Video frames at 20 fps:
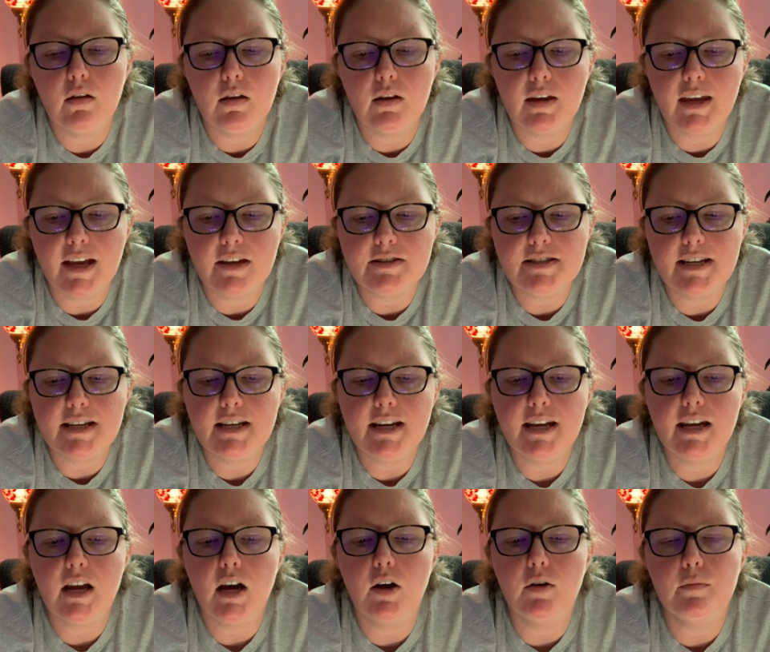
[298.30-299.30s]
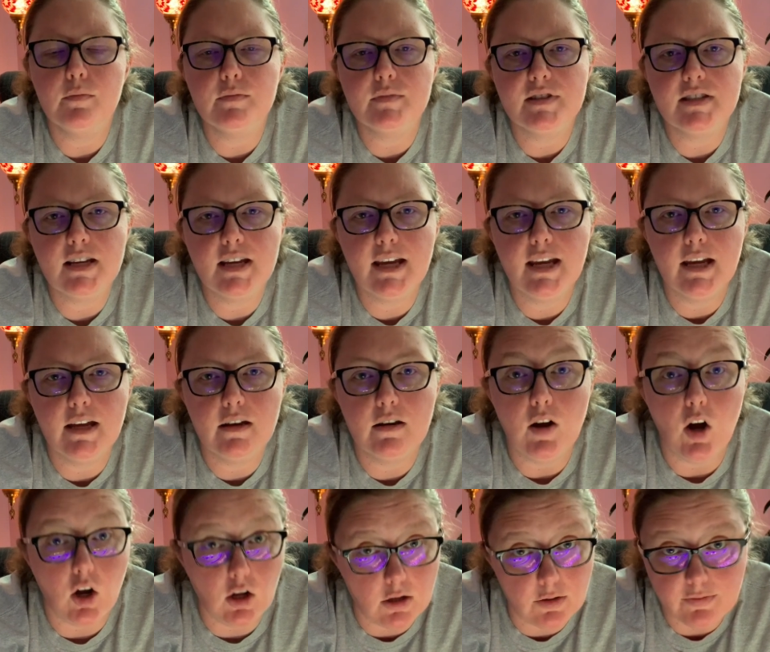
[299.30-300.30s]
Chalcedony comes in
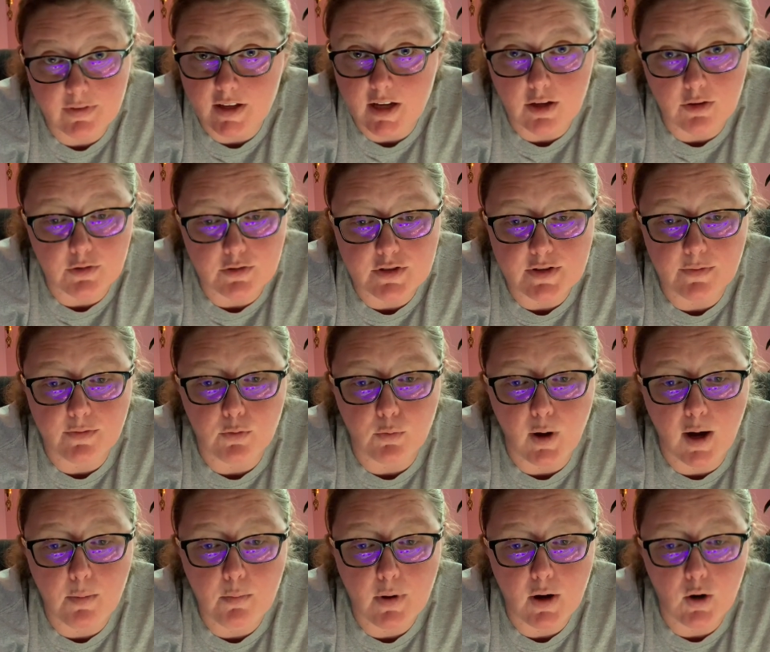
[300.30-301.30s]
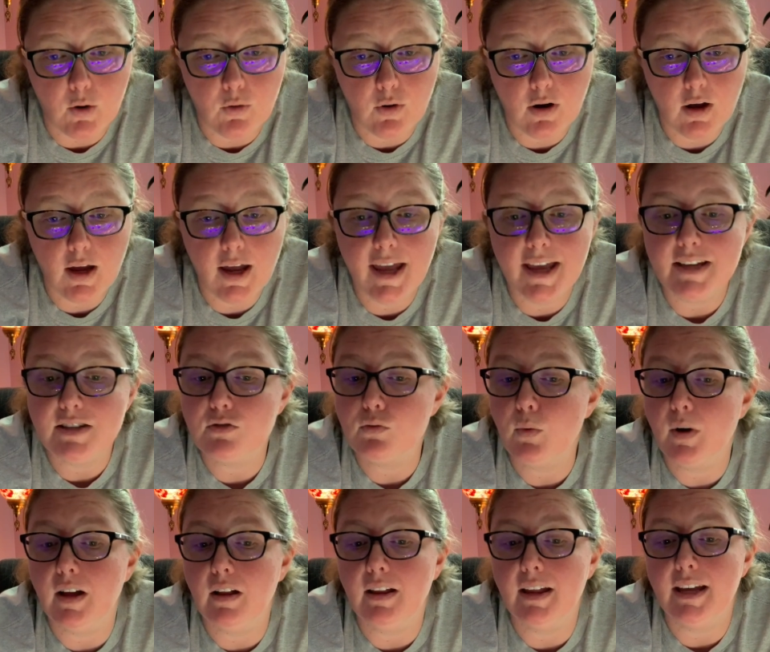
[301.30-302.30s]
all of the colors of the rainbow. as
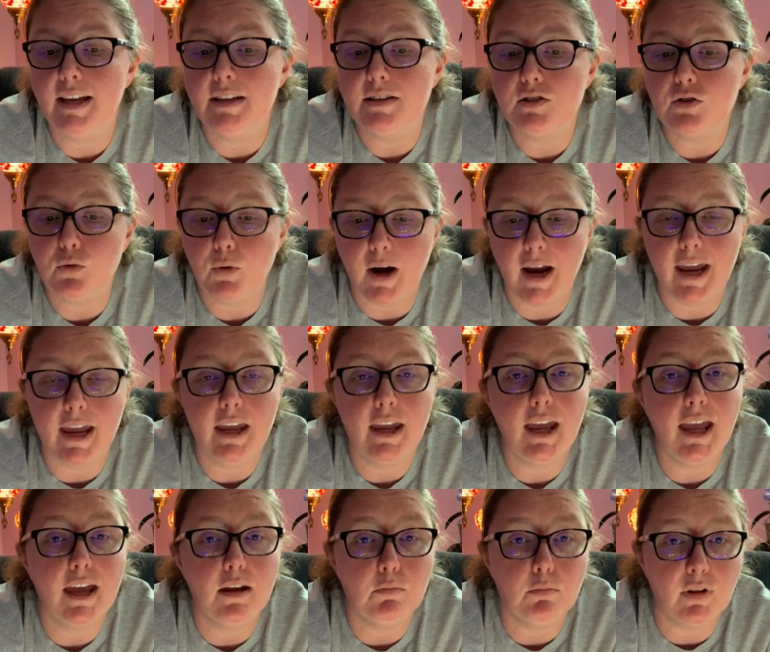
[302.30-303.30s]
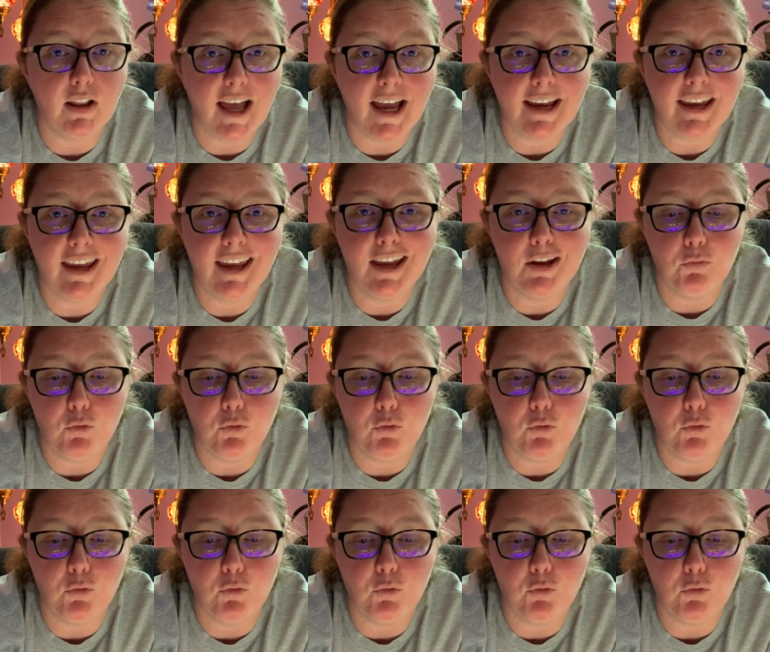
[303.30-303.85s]
well as gray and black and